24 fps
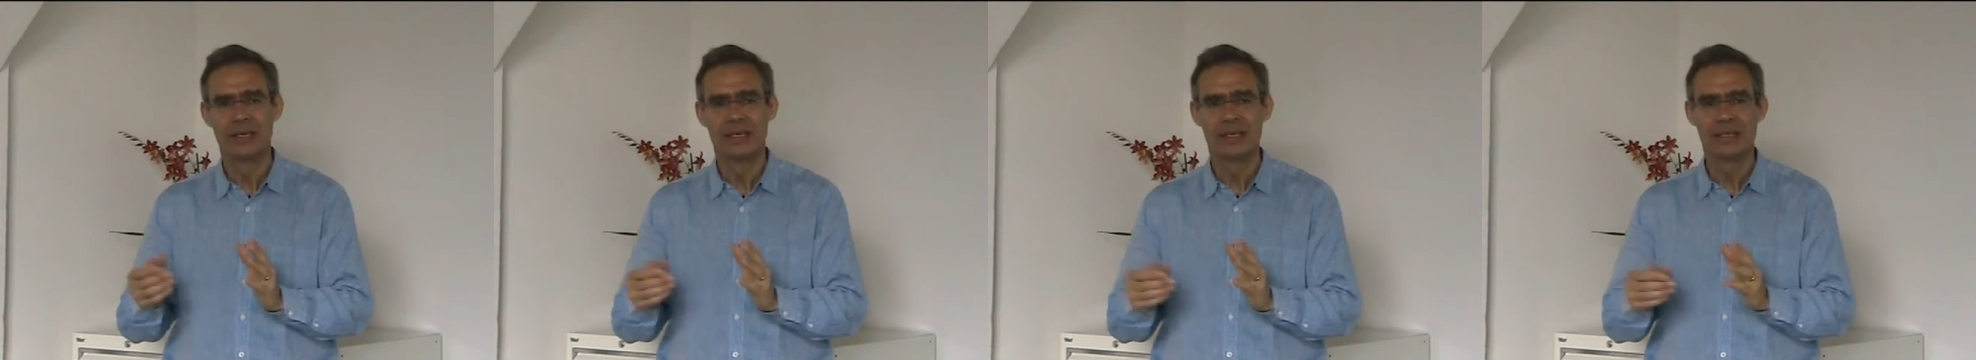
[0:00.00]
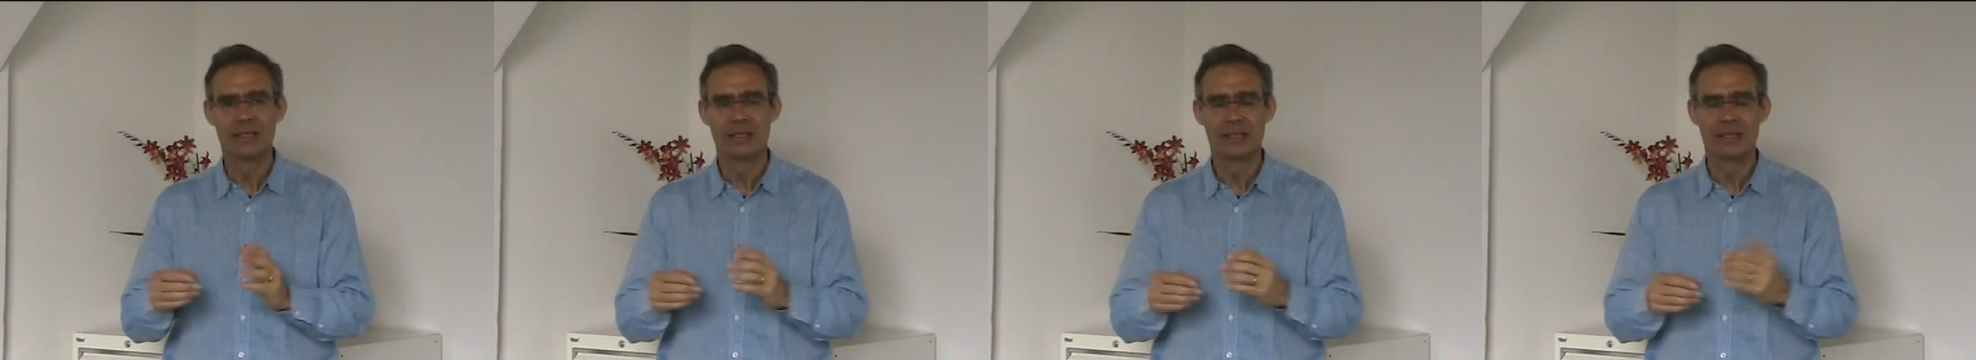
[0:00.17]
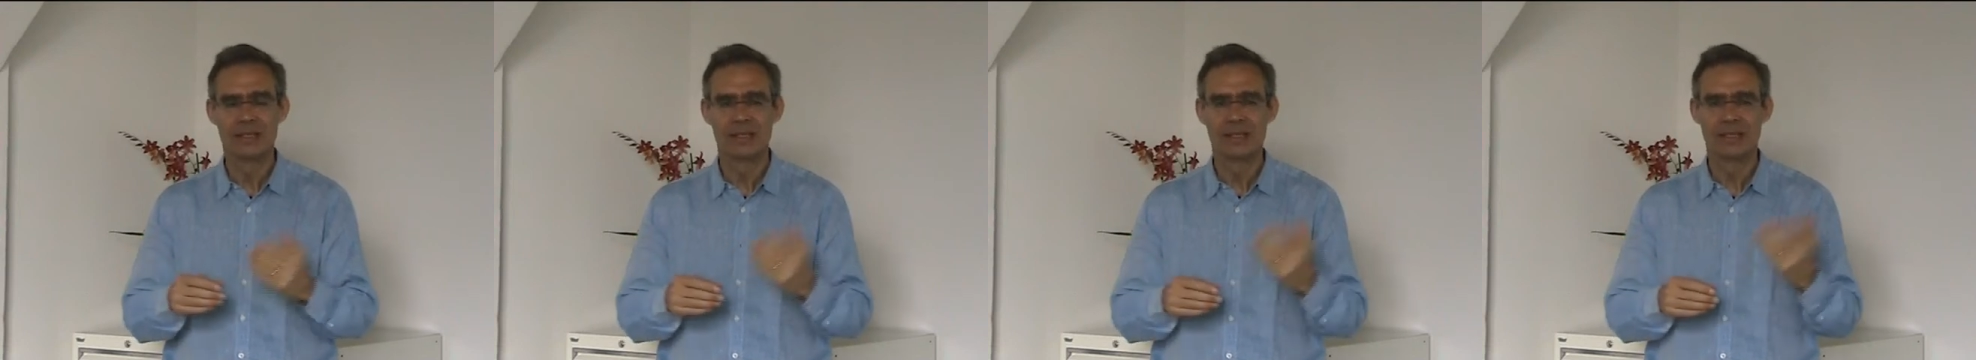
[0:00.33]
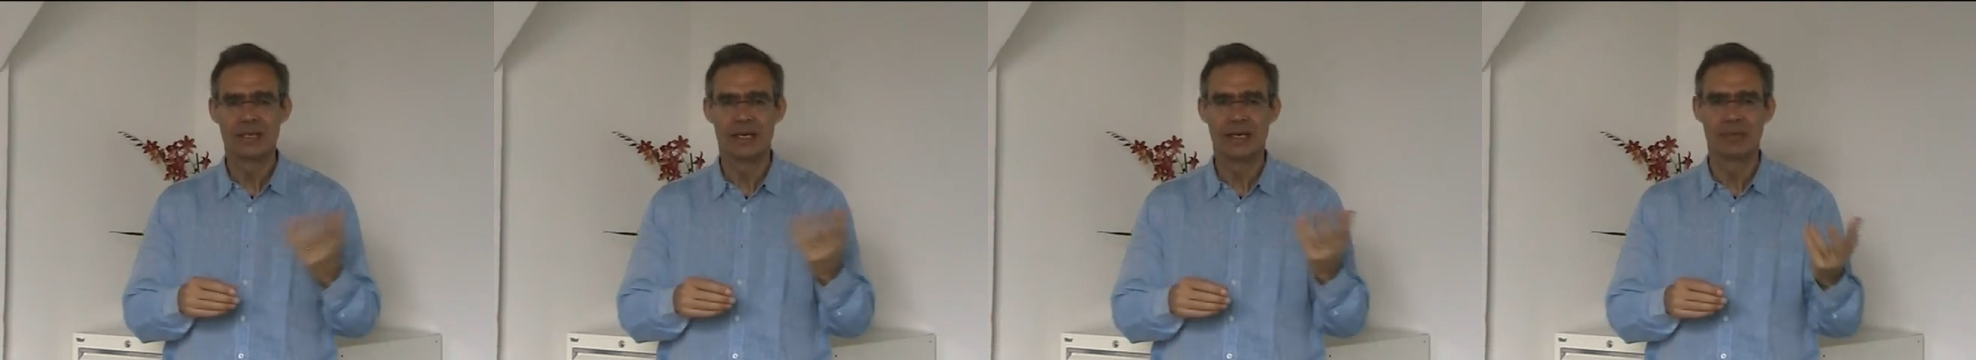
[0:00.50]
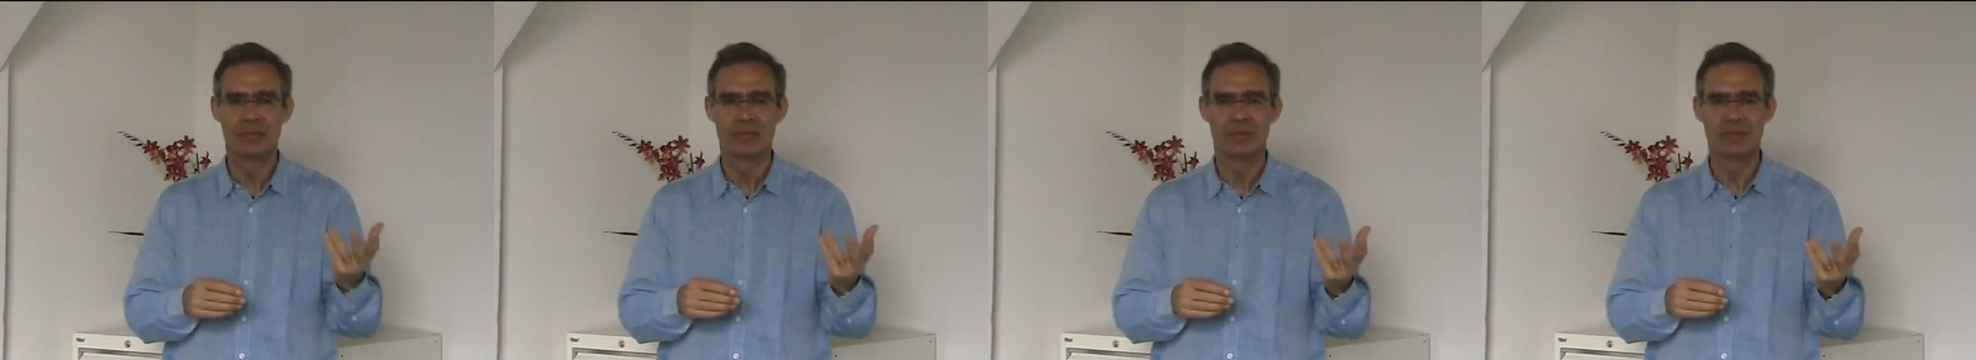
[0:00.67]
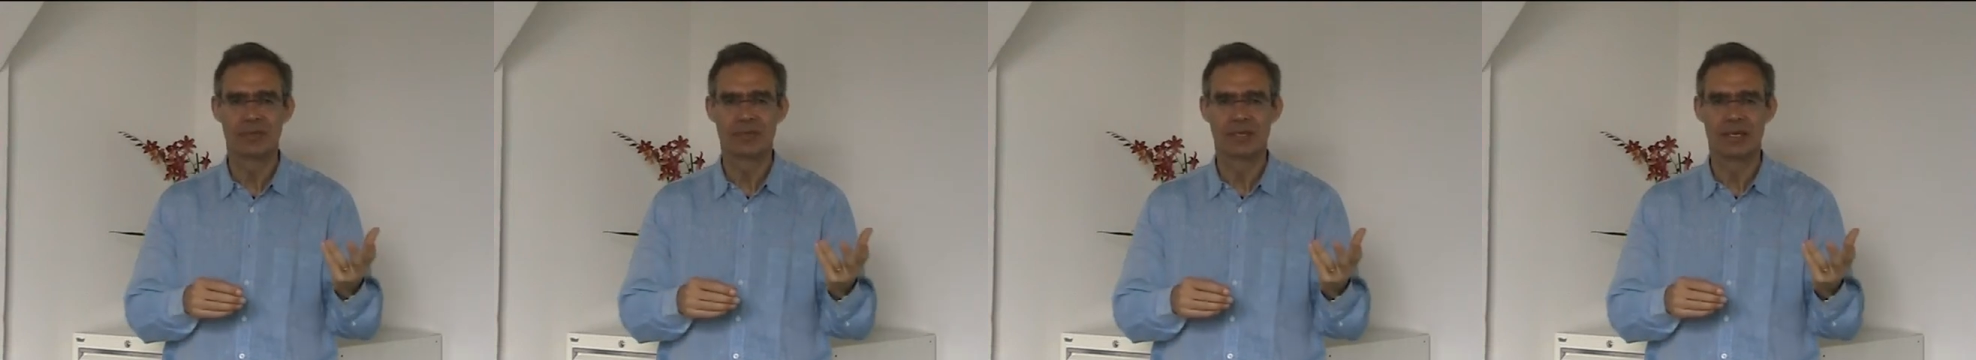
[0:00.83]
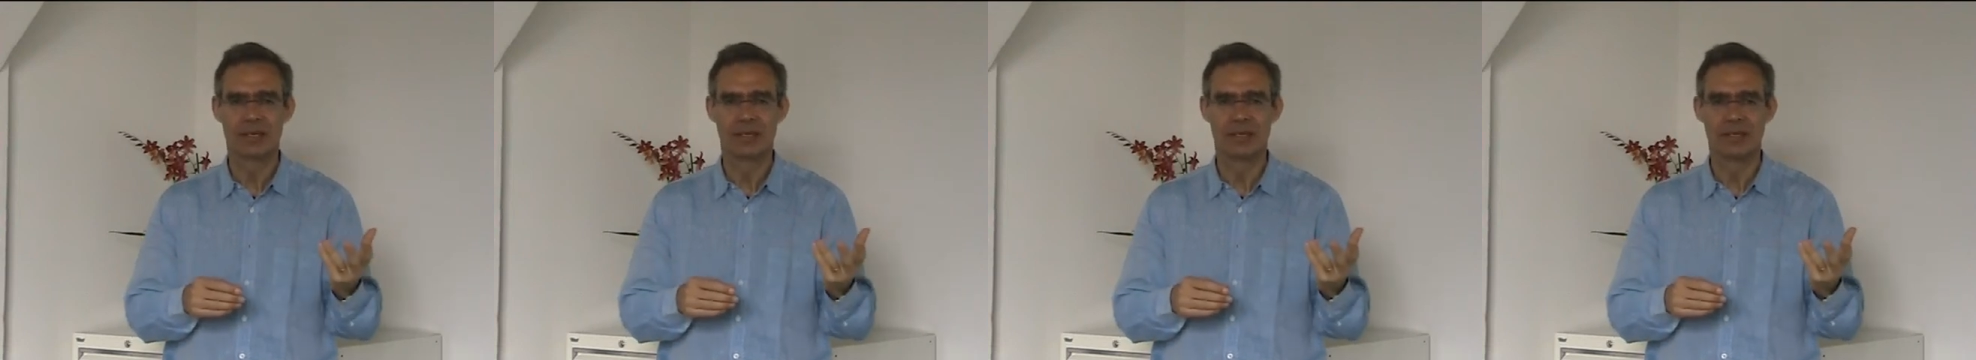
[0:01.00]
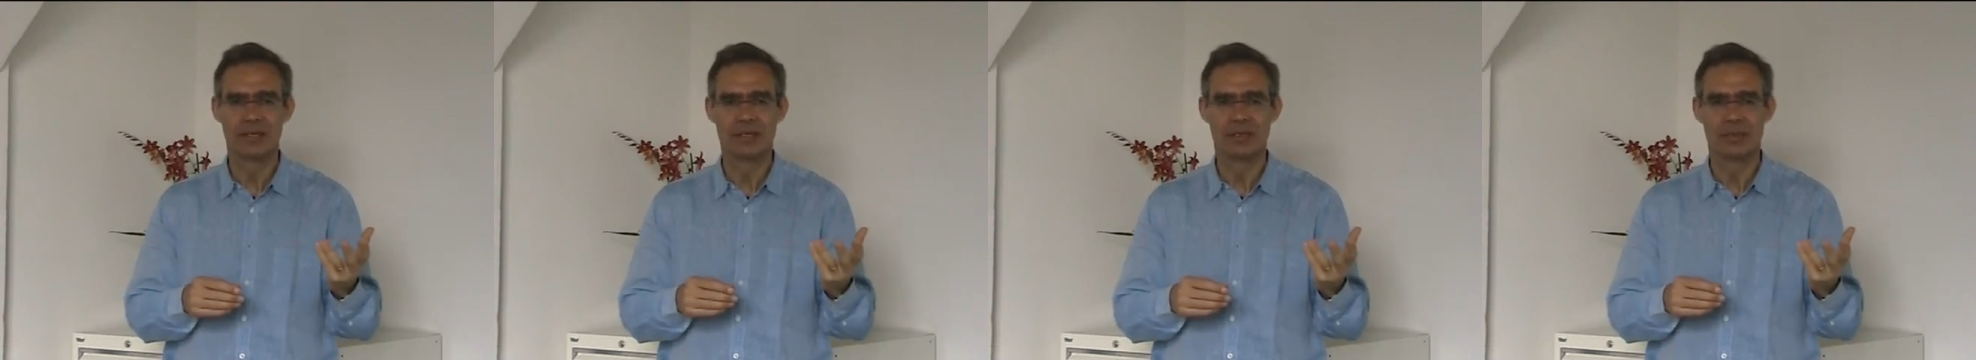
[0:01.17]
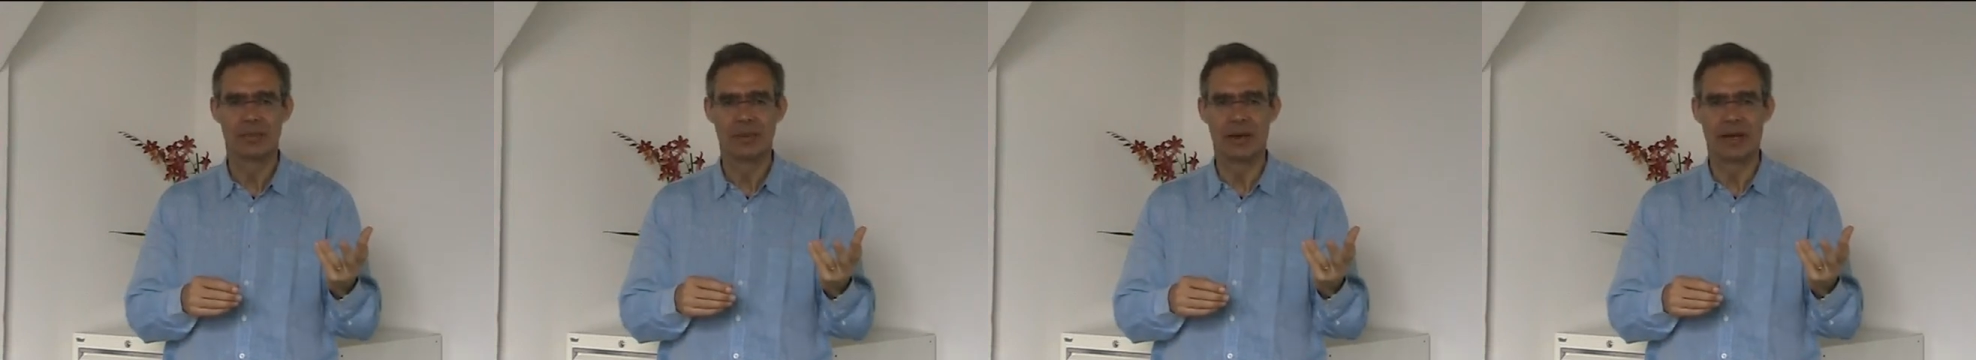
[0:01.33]
it's the same
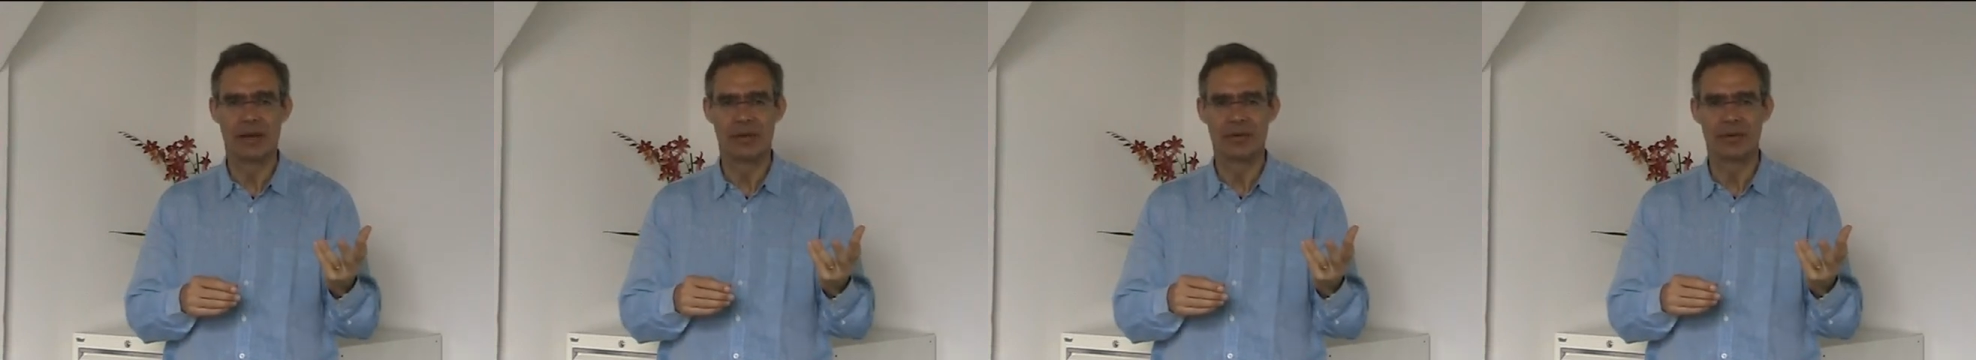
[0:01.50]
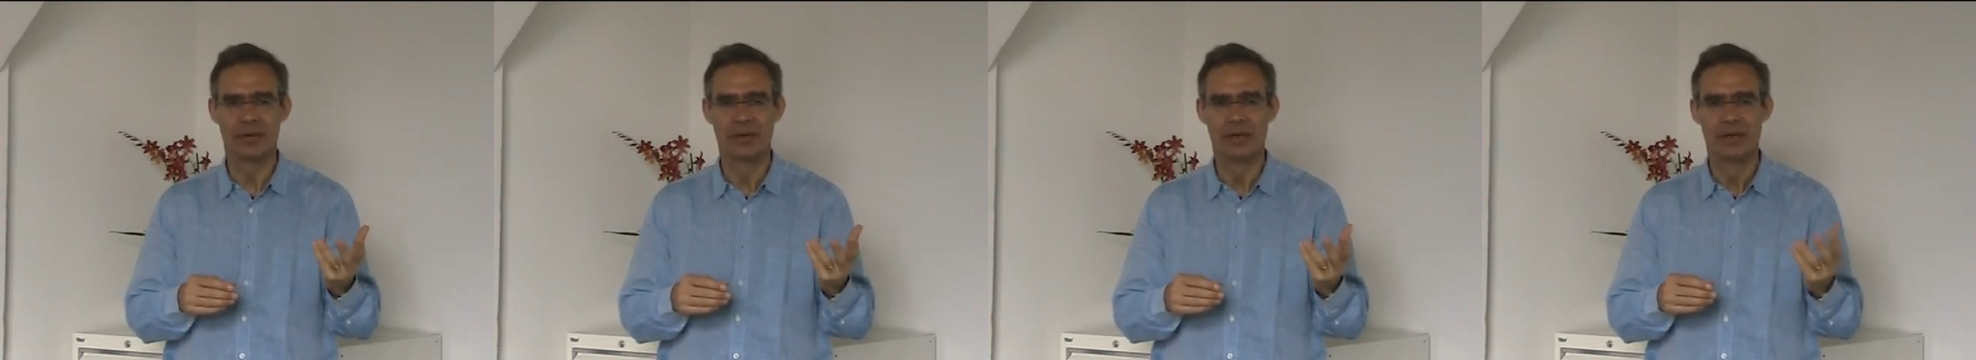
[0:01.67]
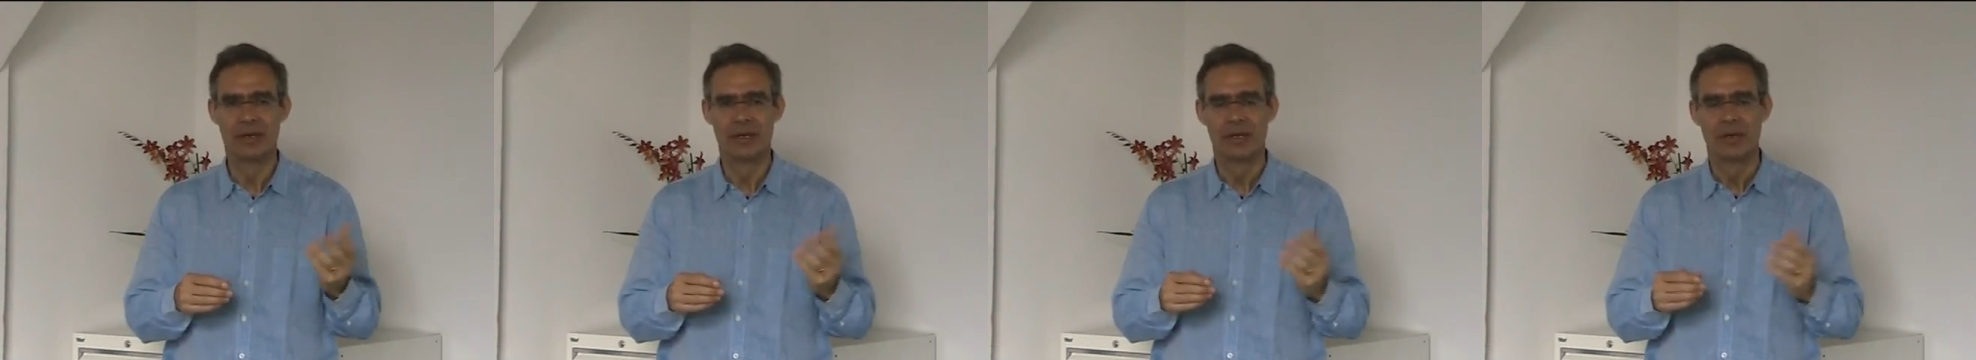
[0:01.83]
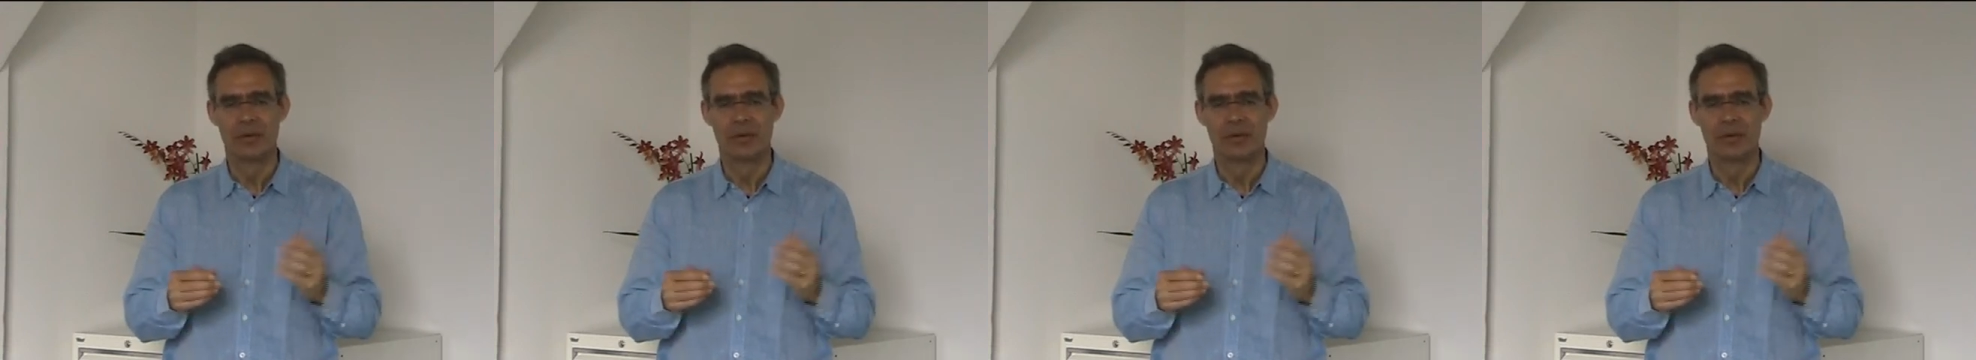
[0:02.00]
percentage amount.